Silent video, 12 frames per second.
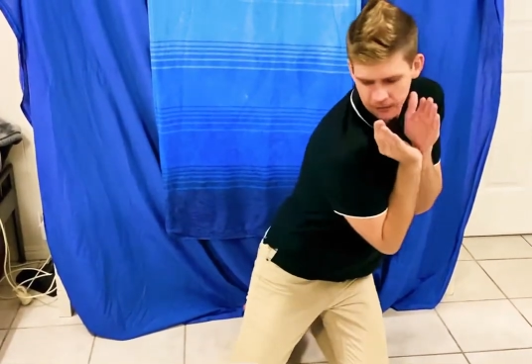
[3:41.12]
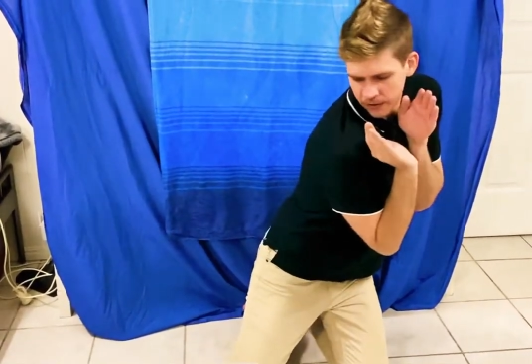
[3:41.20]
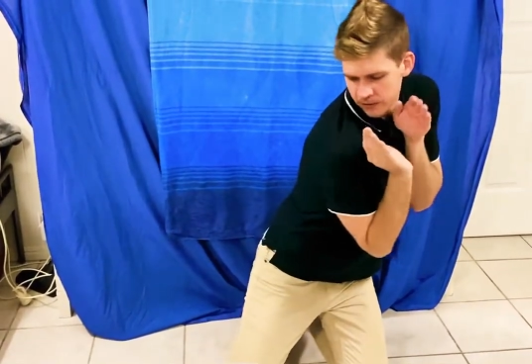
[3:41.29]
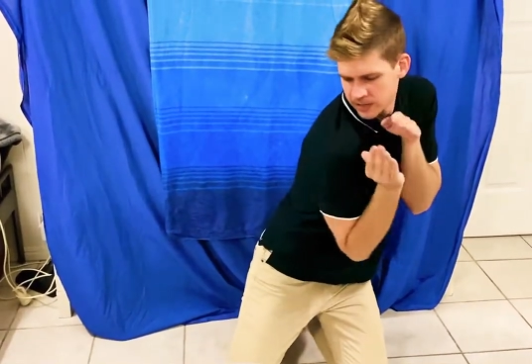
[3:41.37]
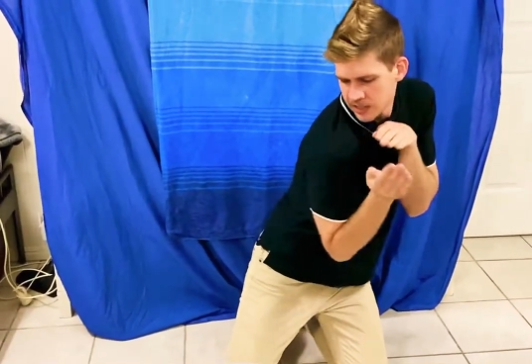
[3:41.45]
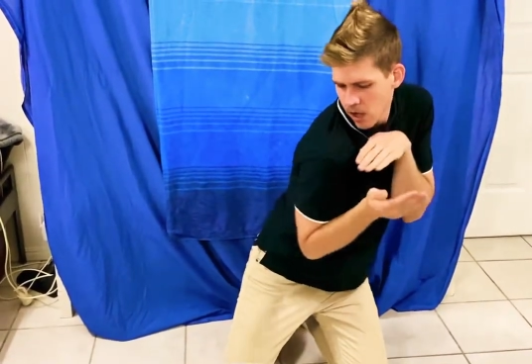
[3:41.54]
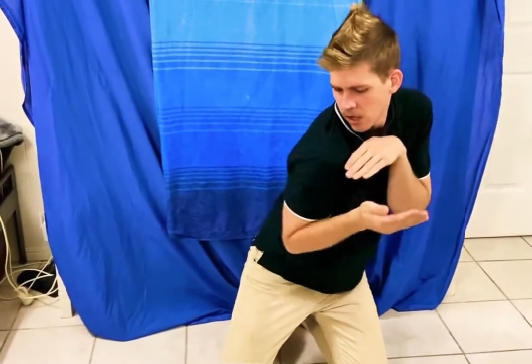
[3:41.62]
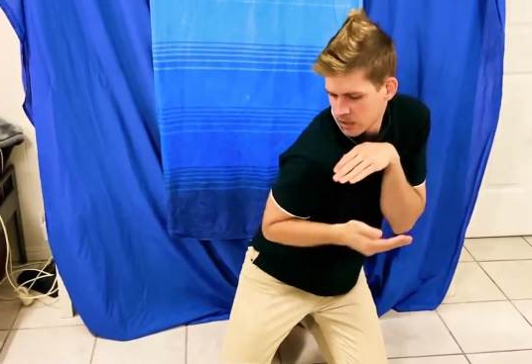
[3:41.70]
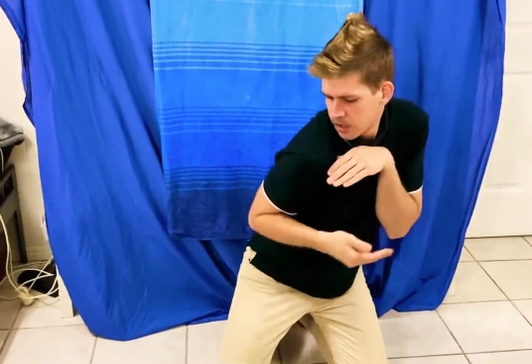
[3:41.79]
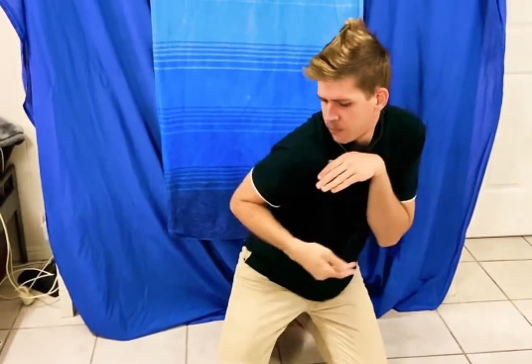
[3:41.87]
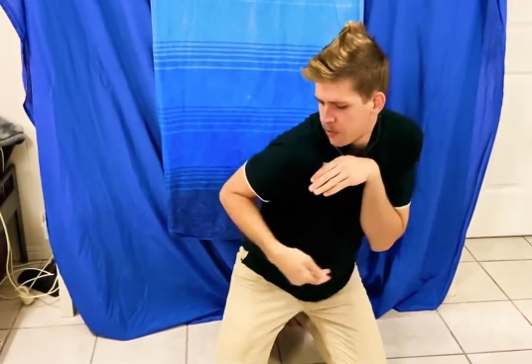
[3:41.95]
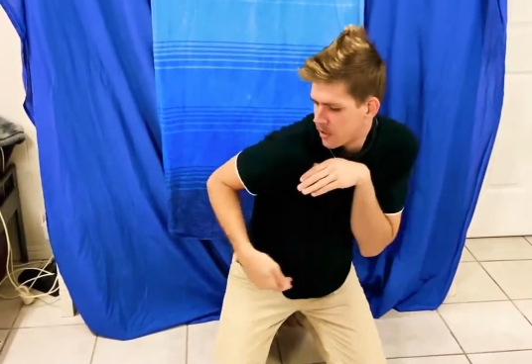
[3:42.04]
was an
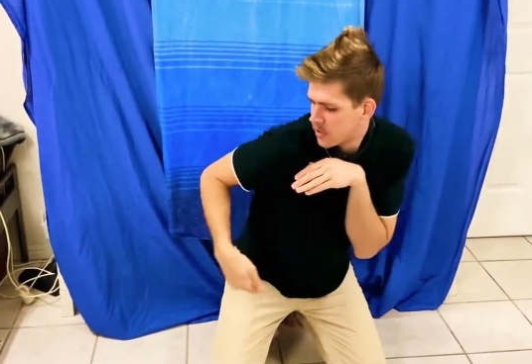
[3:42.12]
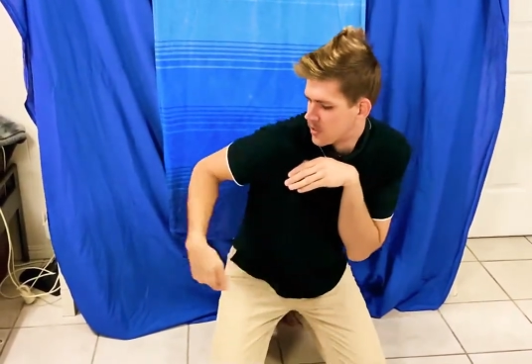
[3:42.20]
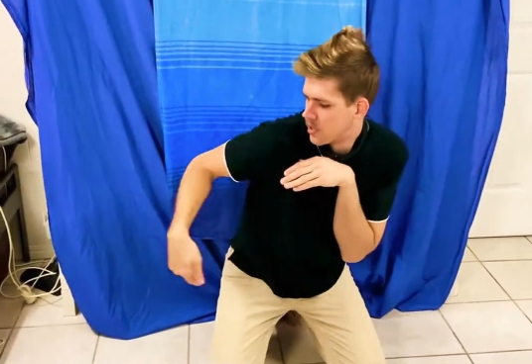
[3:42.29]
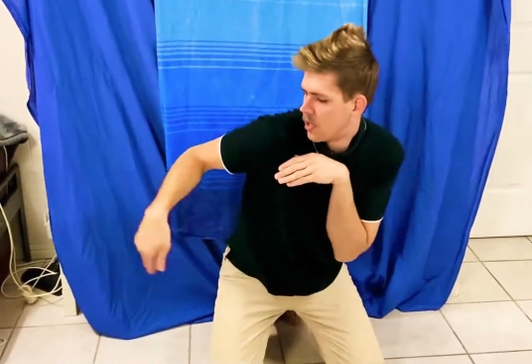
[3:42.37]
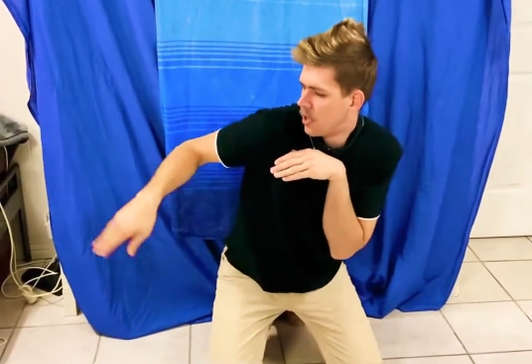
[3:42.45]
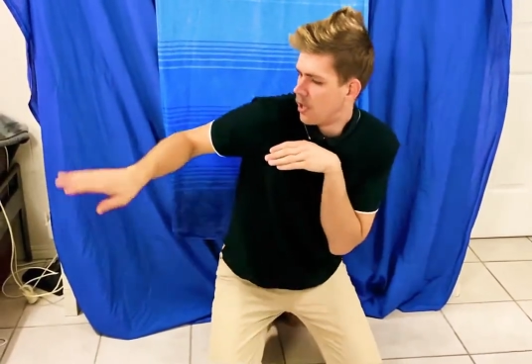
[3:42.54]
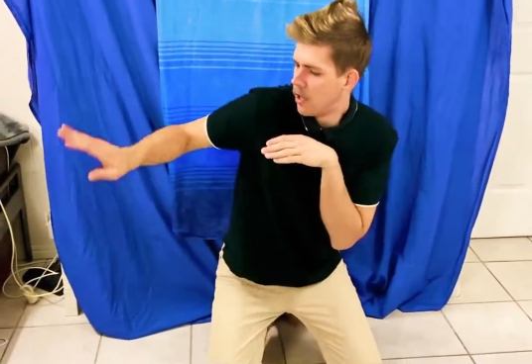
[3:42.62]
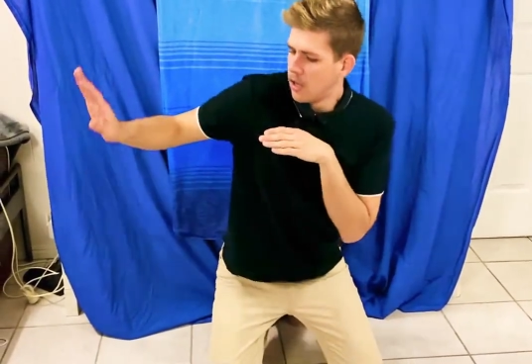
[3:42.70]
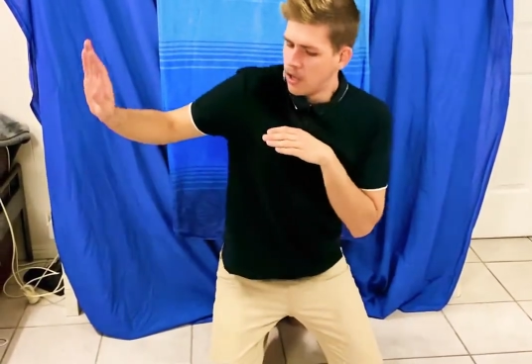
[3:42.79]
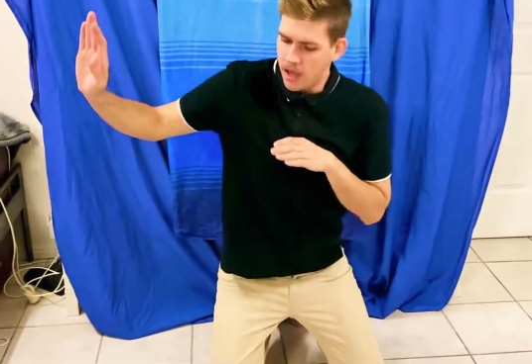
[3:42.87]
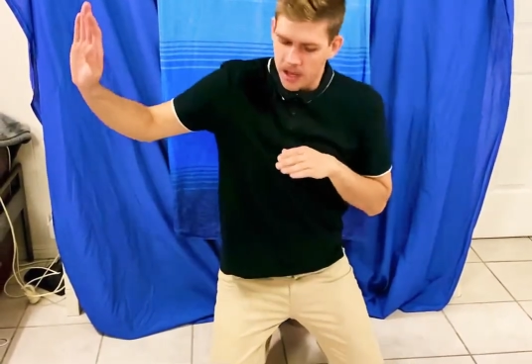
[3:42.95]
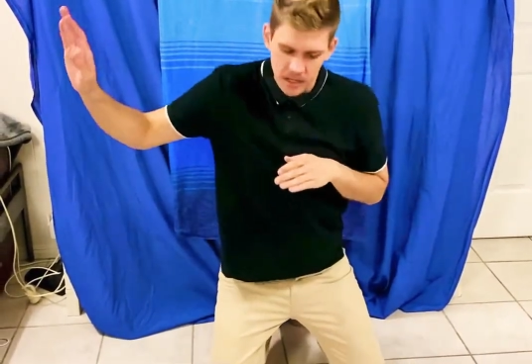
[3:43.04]
octopus,
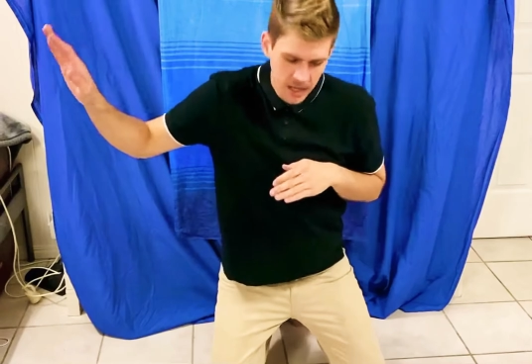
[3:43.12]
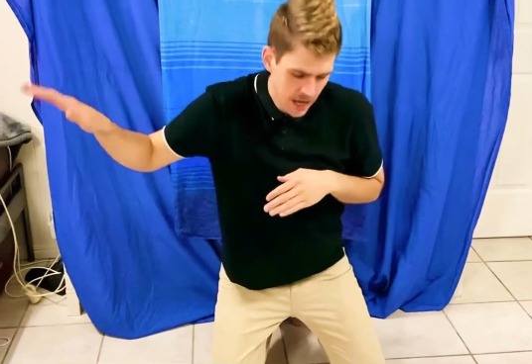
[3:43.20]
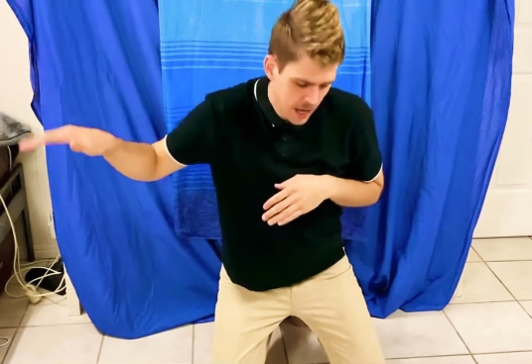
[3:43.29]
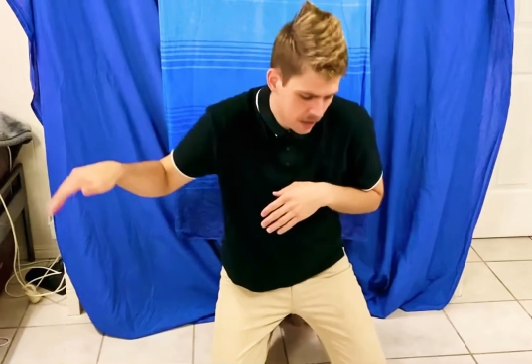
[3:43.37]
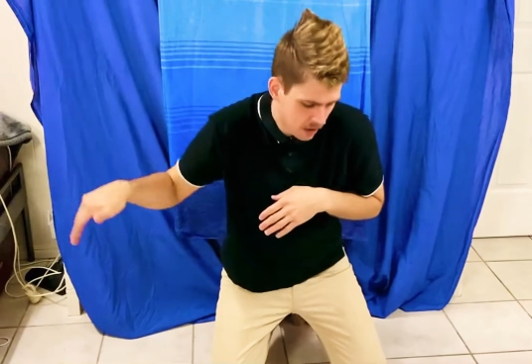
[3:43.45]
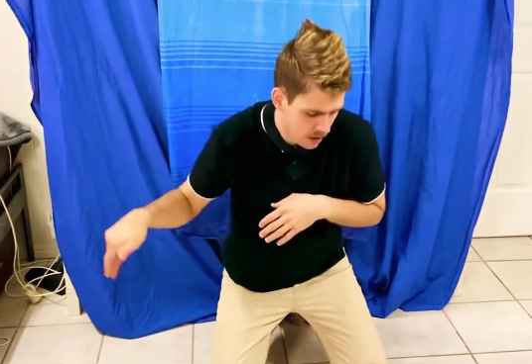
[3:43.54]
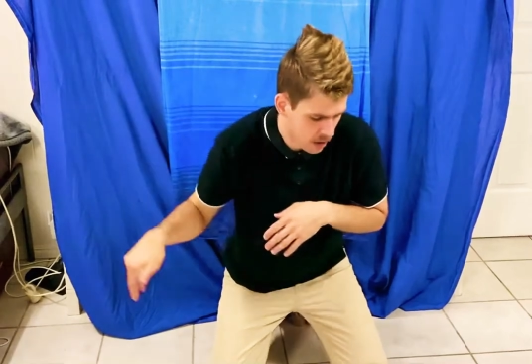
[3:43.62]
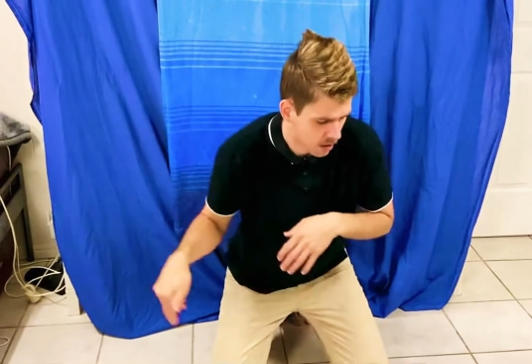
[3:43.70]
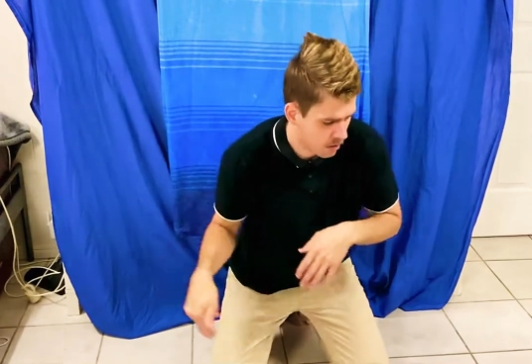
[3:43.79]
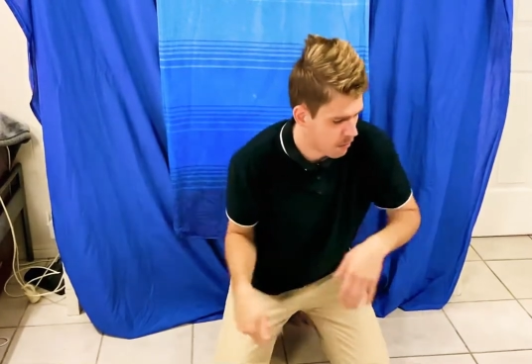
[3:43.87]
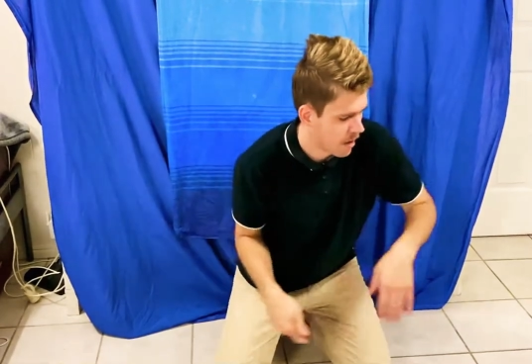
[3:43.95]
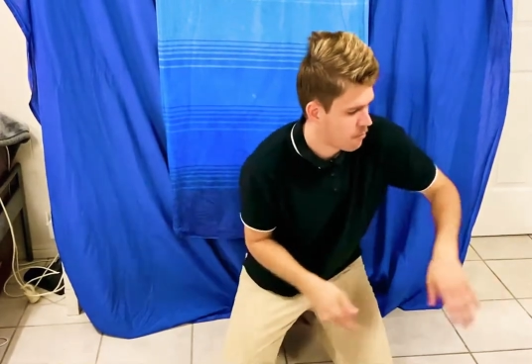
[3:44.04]
again,
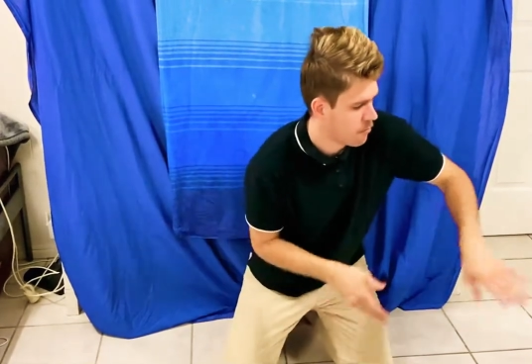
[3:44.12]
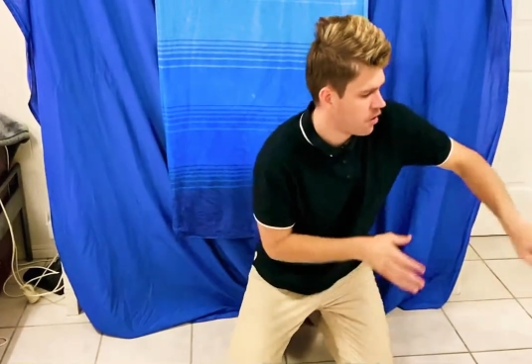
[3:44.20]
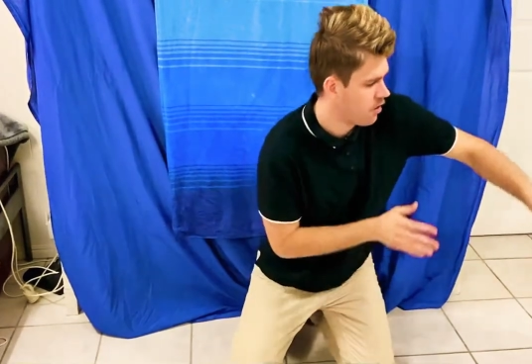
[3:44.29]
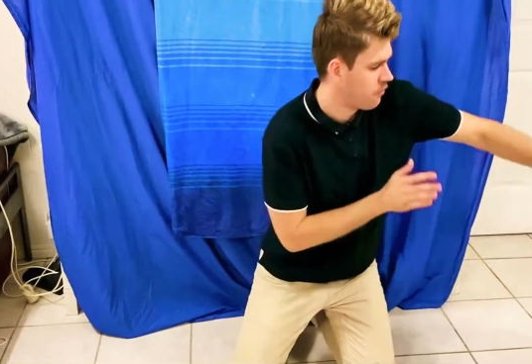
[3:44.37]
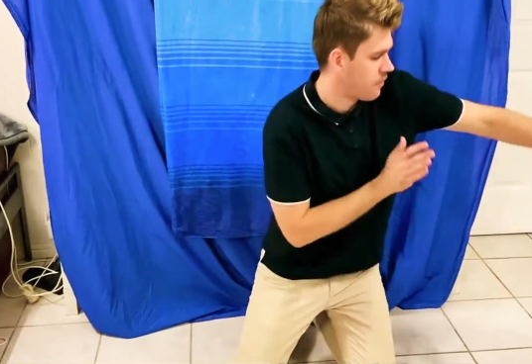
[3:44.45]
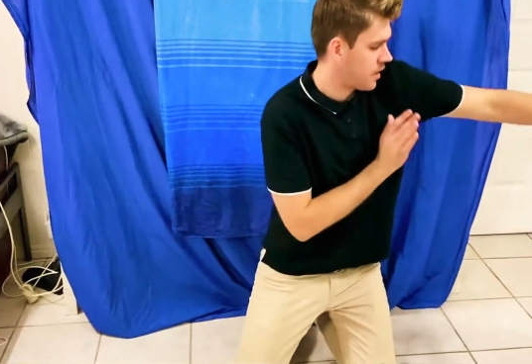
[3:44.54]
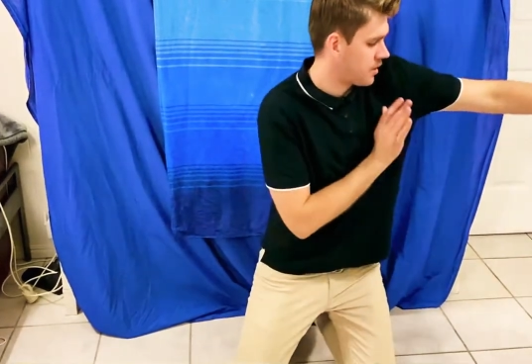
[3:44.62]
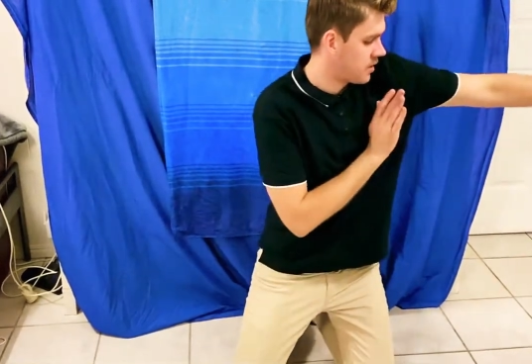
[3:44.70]
my movements